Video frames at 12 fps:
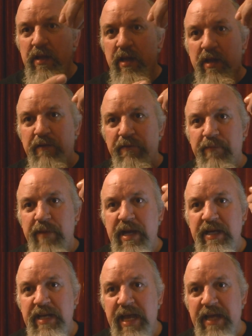and I've
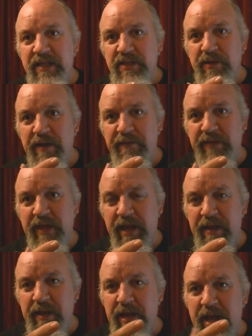made out to have
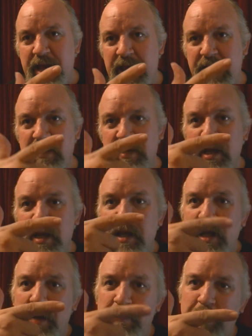that in the end,
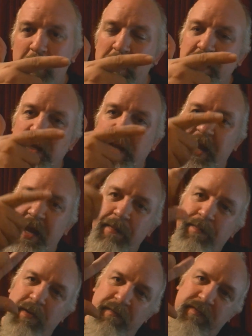and pointed at
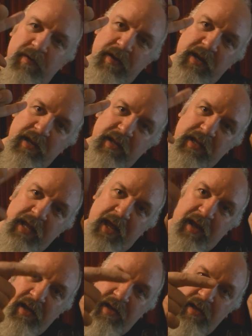it, but I've got it there.